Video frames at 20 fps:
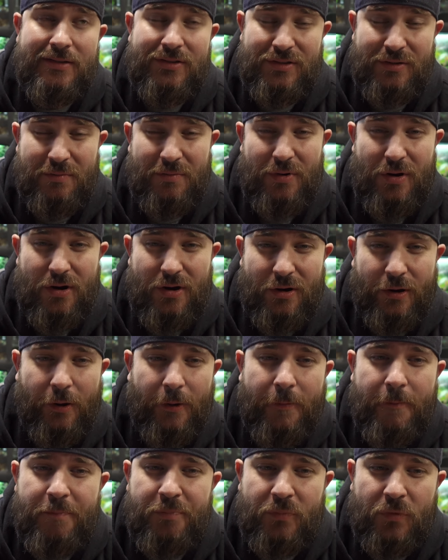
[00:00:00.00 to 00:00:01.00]

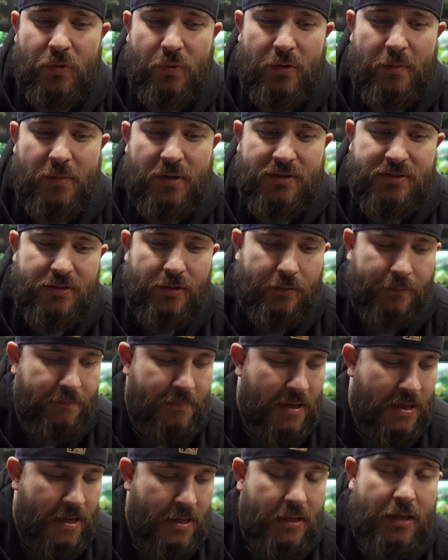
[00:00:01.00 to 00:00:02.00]
tomorrow. Three months old.
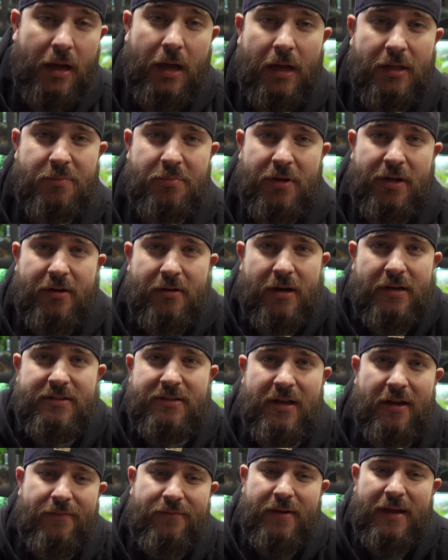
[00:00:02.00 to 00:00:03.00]
Uh, it's pretty crazy
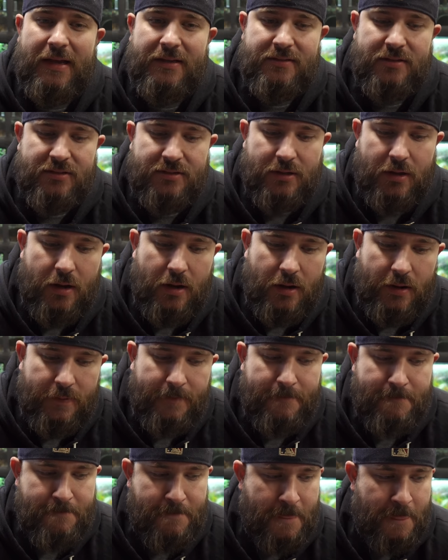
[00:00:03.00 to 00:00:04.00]
how fast it's
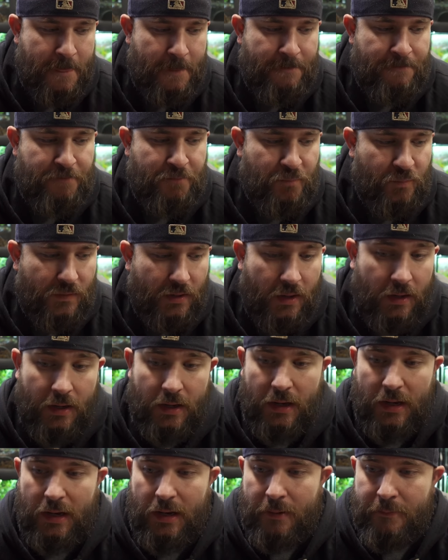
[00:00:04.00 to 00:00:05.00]
gone.
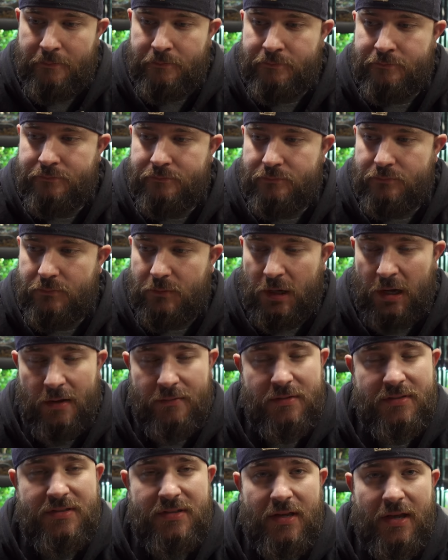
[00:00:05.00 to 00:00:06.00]
Um,
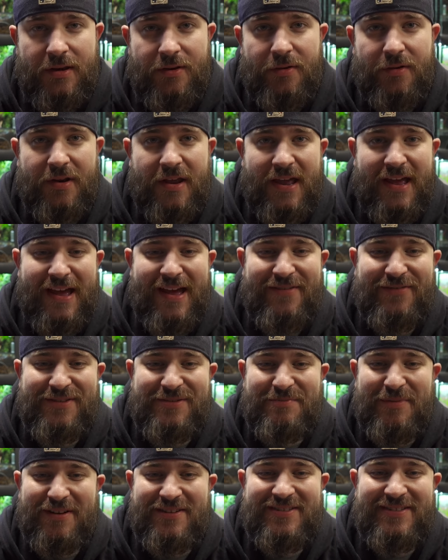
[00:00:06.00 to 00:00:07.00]
obviously I don't have
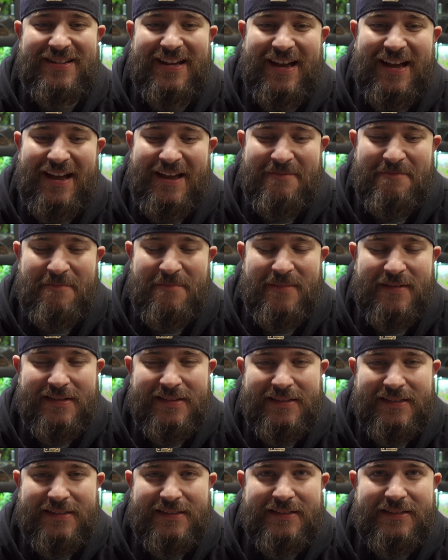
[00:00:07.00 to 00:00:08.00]
as much time
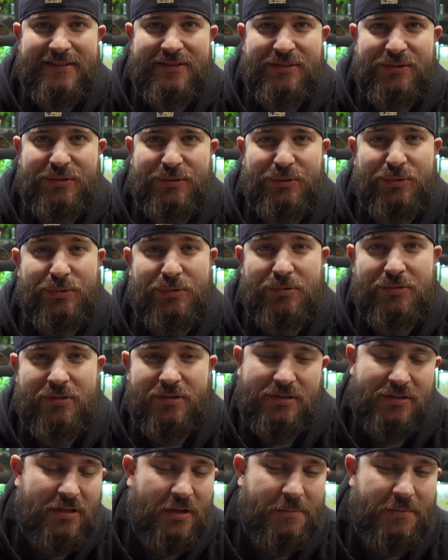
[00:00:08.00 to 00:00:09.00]
to
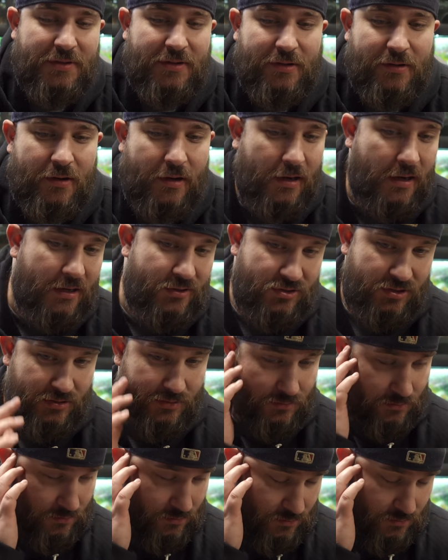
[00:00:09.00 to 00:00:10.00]
just come in the garage
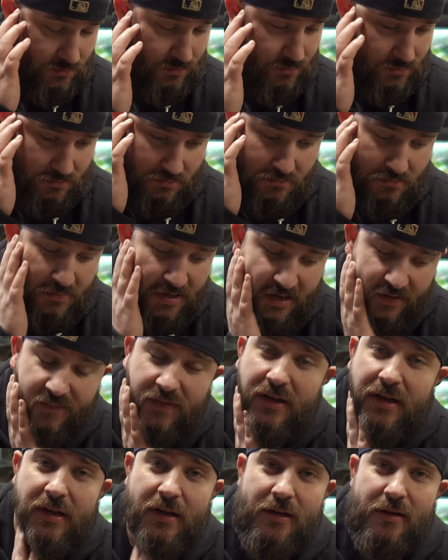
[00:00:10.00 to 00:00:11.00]
and make
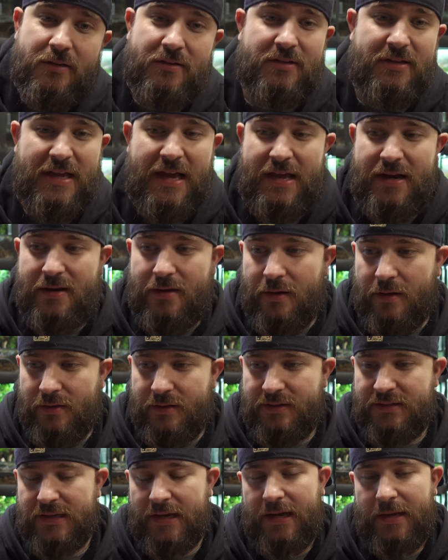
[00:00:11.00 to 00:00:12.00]
videos and edit all
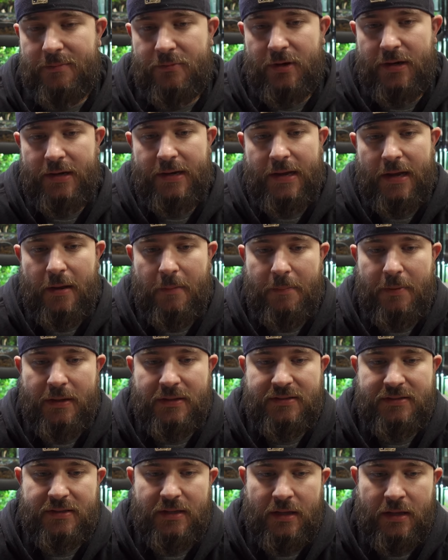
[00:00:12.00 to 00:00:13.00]
the time right now,
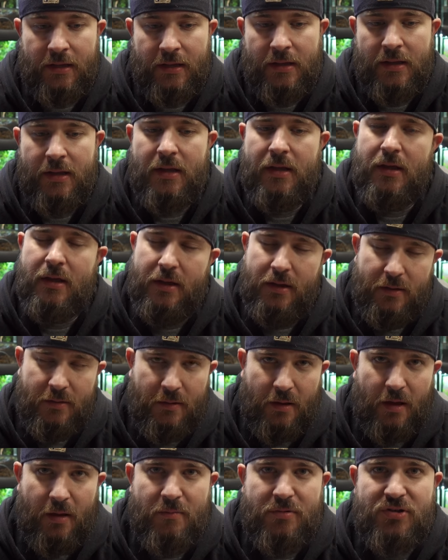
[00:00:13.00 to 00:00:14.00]
but uh,
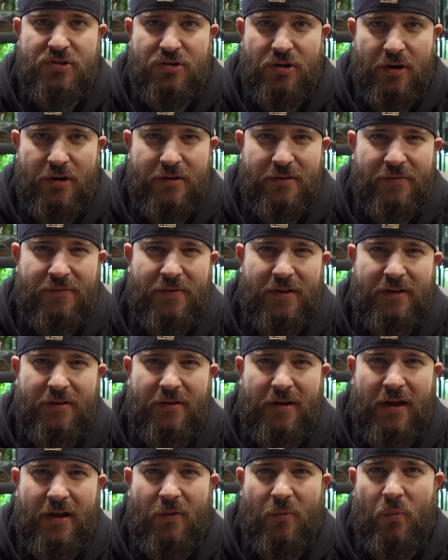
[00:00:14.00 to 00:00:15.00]
I'm starting to
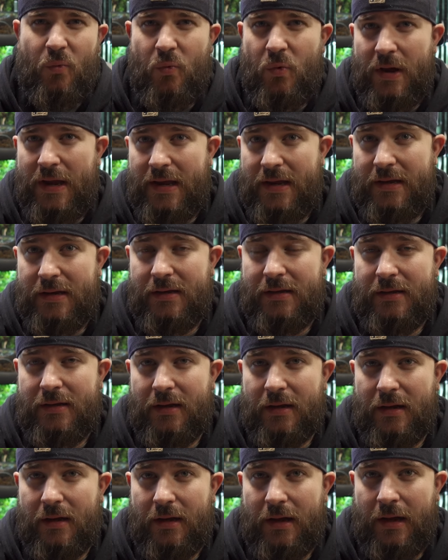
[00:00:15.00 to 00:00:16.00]
figure out
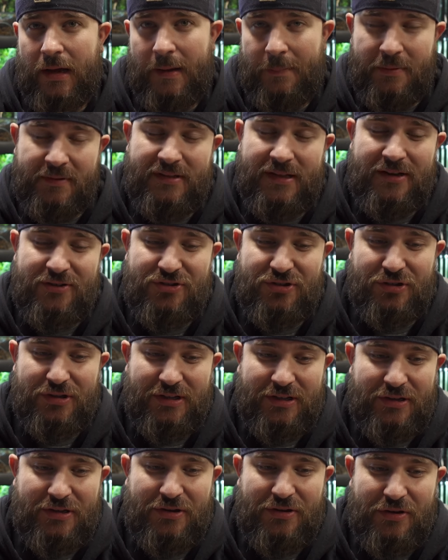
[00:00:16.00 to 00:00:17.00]
when I
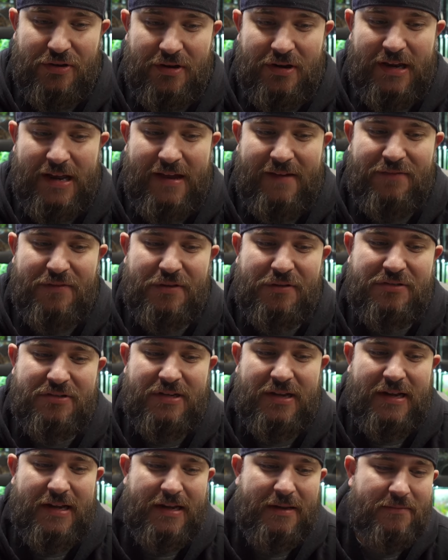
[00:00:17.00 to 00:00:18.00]
potentially could have those
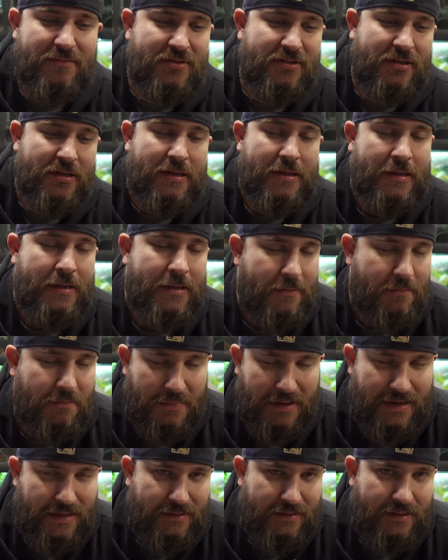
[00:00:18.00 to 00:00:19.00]
times.
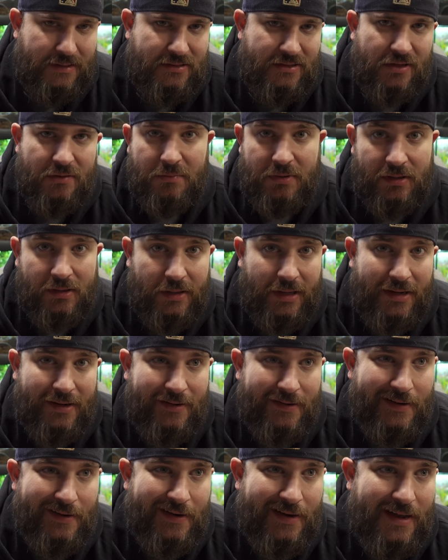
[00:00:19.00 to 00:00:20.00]
Mainly it's going to be
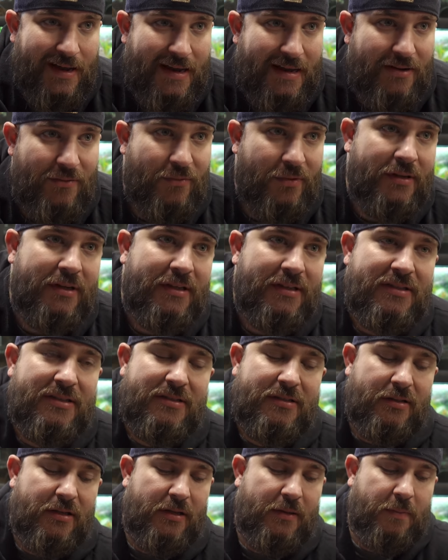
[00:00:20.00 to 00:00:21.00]
later at night when he's
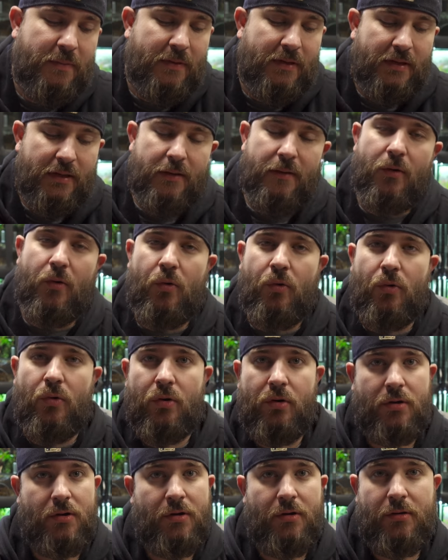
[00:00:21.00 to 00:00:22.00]
sleeping
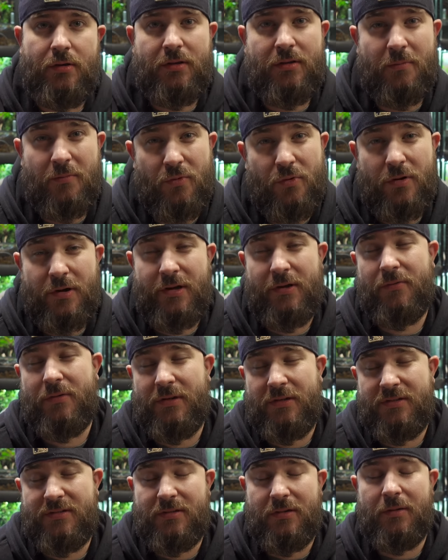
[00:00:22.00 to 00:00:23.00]
or early in the morning when
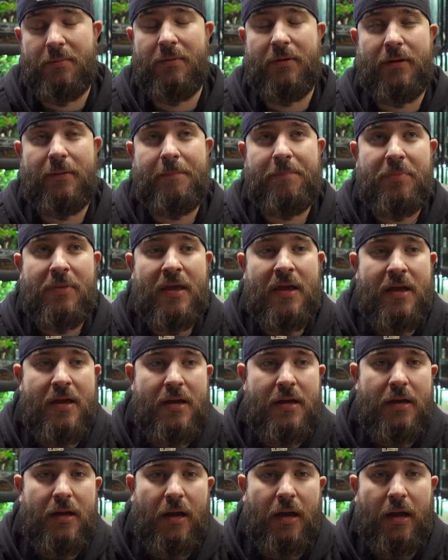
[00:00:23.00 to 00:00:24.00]
he's sleeping.
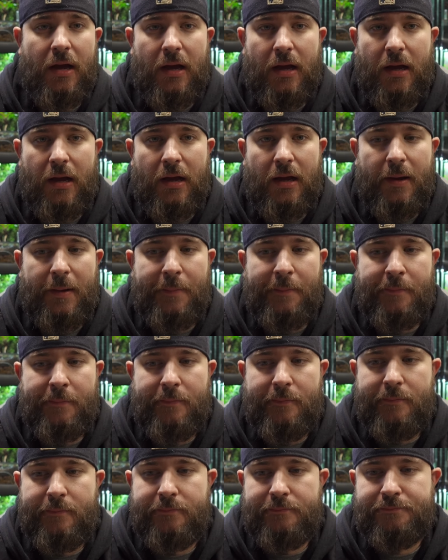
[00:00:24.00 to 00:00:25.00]

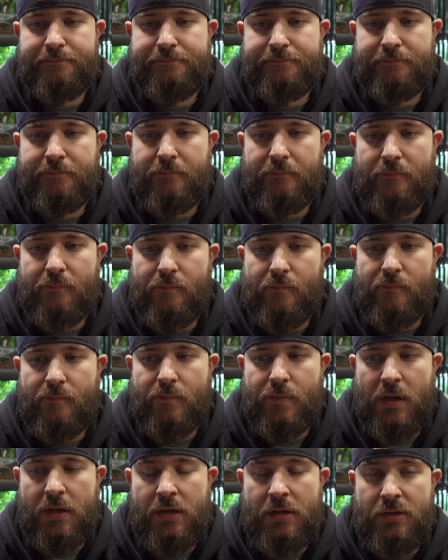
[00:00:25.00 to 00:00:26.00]
Um,
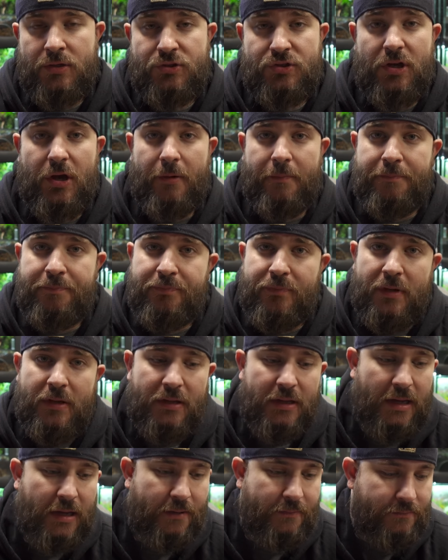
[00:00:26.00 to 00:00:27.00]
so,
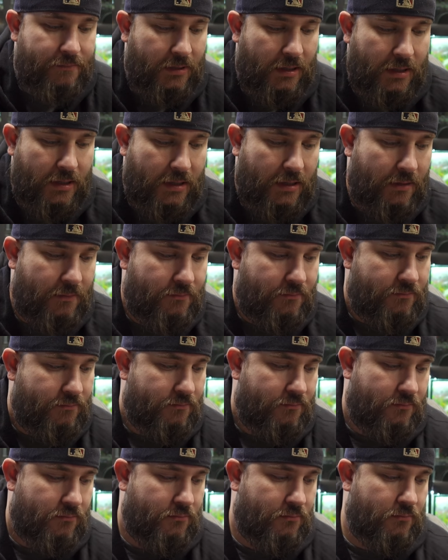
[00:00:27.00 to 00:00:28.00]
yeah, um,
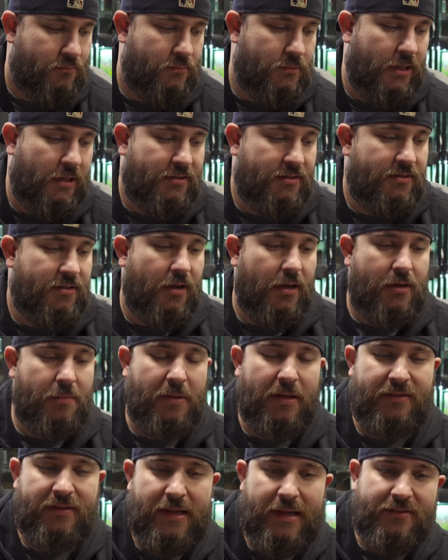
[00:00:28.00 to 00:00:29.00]
not to talk
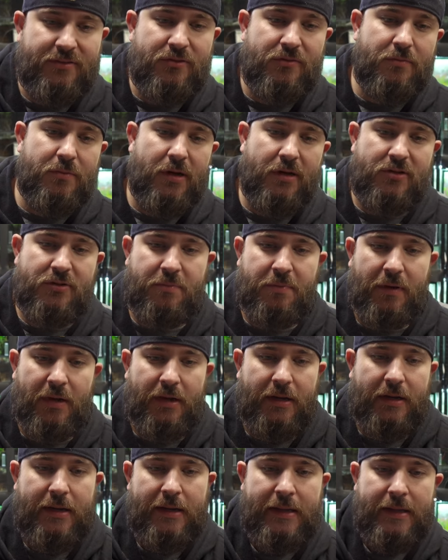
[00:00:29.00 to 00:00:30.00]
about that too much,
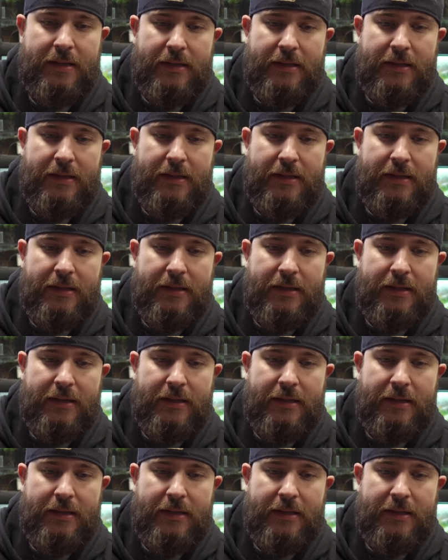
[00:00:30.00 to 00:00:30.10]
but